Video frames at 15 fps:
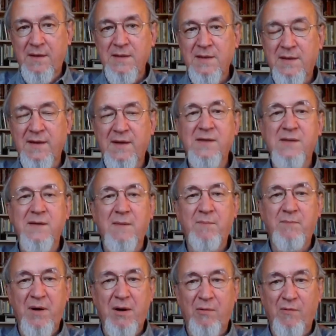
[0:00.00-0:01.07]
increasingly
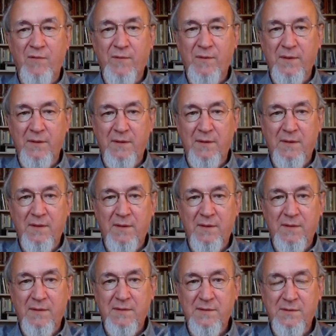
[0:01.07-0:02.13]
powerful
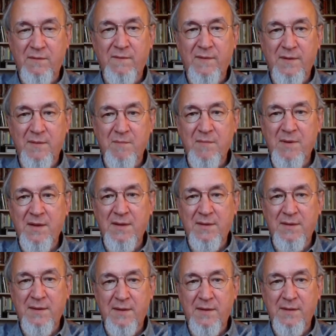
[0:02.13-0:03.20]
uh, Soviet
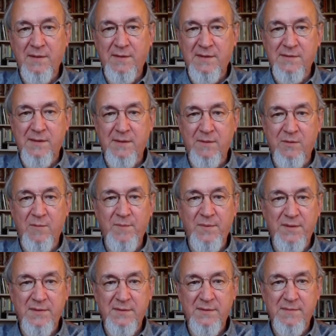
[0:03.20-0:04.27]
military industrial
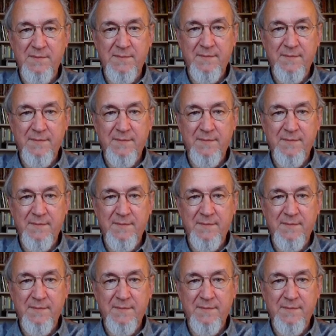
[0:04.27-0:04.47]
complex.